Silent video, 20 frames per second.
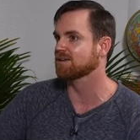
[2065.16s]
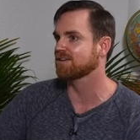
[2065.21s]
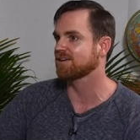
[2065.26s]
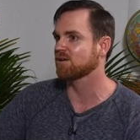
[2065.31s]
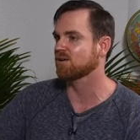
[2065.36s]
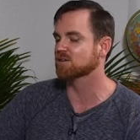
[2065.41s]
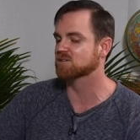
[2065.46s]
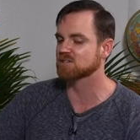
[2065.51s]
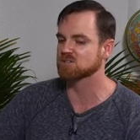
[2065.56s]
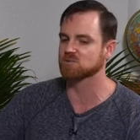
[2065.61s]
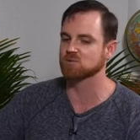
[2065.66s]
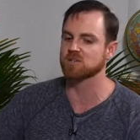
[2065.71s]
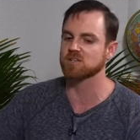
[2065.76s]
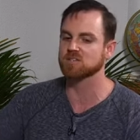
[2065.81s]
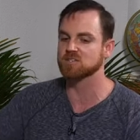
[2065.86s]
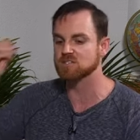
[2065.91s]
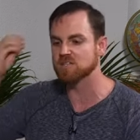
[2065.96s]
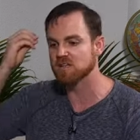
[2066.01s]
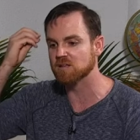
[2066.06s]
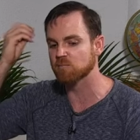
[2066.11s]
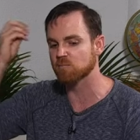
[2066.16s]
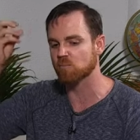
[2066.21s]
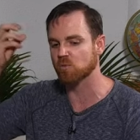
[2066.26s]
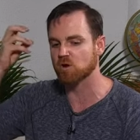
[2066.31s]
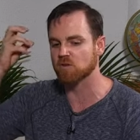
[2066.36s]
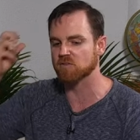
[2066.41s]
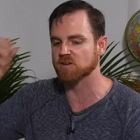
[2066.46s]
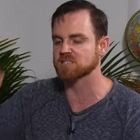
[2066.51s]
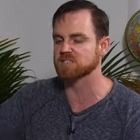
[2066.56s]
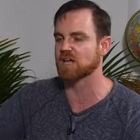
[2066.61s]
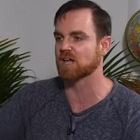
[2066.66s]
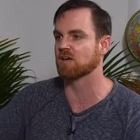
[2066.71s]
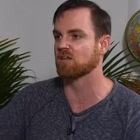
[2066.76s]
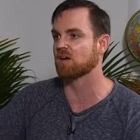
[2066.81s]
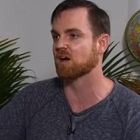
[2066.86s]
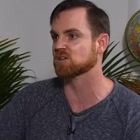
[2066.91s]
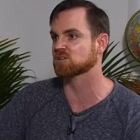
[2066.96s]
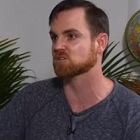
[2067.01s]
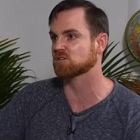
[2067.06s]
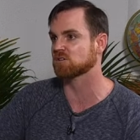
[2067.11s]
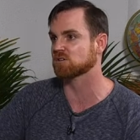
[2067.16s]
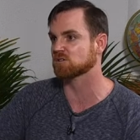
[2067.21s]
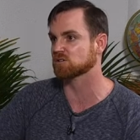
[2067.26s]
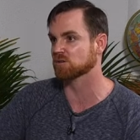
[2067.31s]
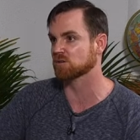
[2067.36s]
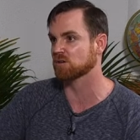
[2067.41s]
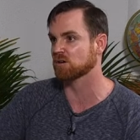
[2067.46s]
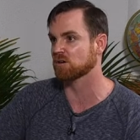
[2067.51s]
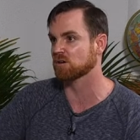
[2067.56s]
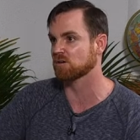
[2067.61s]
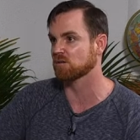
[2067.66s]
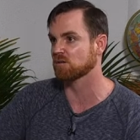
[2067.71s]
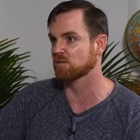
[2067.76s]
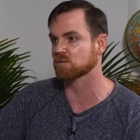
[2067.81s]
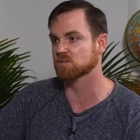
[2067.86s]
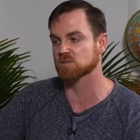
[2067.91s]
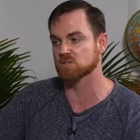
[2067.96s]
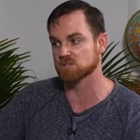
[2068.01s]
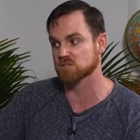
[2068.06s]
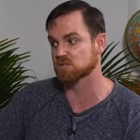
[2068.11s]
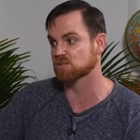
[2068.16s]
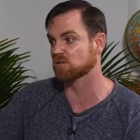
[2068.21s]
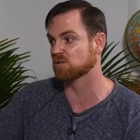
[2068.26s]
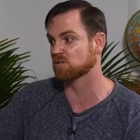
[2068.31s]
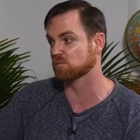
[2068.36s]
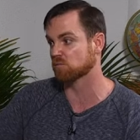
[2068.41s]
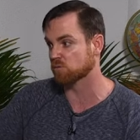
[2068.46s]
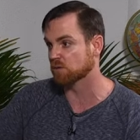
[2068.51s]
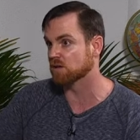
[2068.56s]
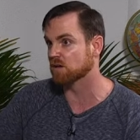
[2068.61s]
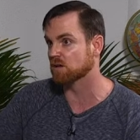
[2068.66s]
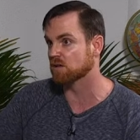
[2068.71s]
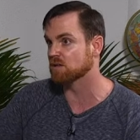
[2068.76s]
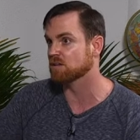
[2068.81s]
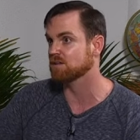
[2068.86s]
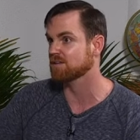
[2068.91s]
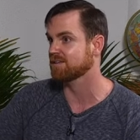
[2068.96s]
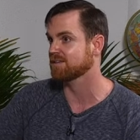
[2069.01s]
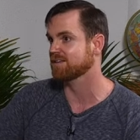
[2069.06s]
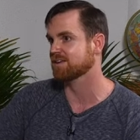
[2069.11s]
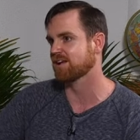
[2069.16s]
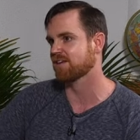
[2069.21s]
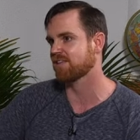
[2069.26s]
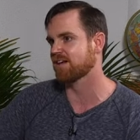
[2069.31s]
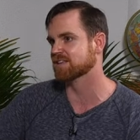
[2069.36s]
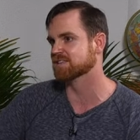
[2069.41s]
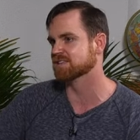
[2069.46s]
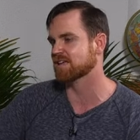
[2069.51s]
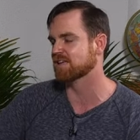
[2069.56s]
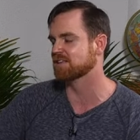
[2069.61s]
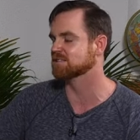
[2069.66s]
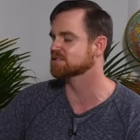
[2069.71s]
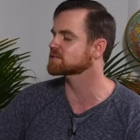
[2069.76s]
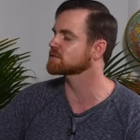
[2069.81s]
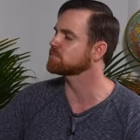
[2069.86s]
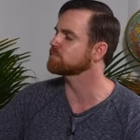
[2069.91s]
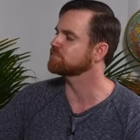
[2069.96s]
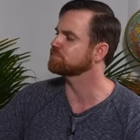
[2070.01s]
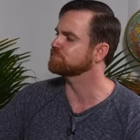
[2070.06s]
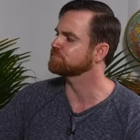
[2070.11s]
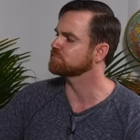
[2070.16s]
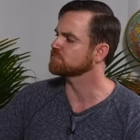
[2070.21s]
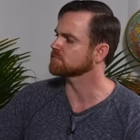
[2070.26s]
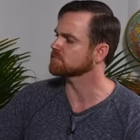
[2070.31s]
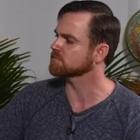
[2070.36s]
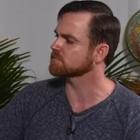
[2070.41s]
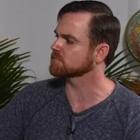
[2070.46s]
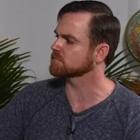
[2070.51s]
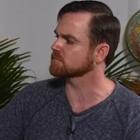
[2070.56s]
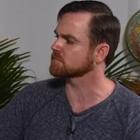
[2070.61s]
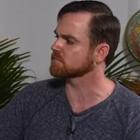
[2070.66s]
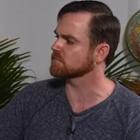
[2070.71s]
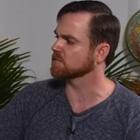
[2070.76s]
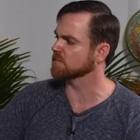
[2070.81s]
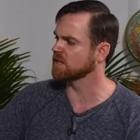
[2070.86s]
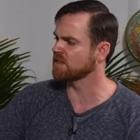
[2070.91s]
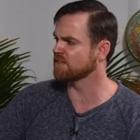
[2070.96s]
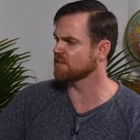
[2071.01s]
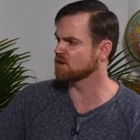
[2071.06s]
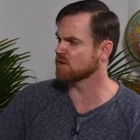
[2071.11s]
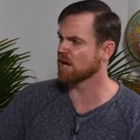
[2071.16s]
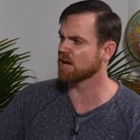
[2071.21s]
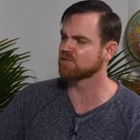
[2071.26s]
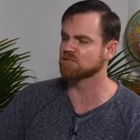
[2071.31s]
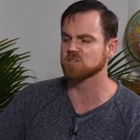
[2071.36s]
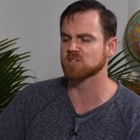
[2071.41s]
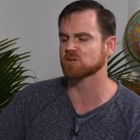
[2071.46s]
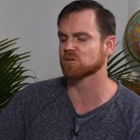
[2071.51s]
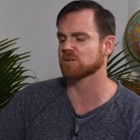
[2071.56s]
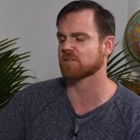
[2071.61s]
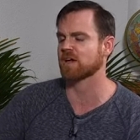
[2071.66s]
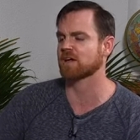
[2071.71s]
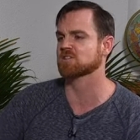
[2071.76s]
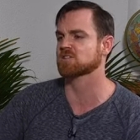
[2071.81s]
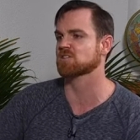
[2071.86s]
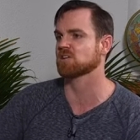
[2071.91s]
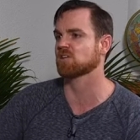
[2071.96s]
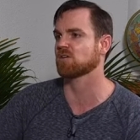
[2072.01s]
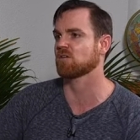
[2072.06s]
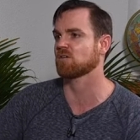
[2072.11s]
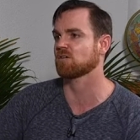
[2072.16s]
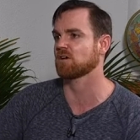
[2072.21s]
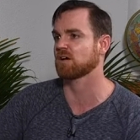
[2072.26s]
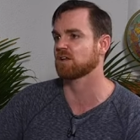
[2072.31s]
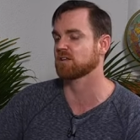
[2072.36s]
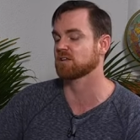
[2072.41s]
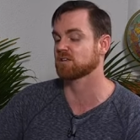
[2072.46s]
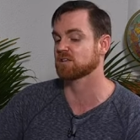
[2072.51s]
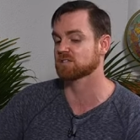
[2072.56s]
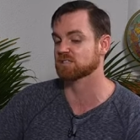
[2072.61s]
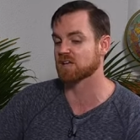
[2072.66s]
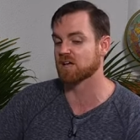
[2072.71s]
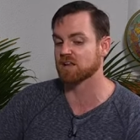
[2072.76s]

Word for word: which is really just a more of a psychological intruder, which is still real in that sense then you have to deal with that too. And it's kind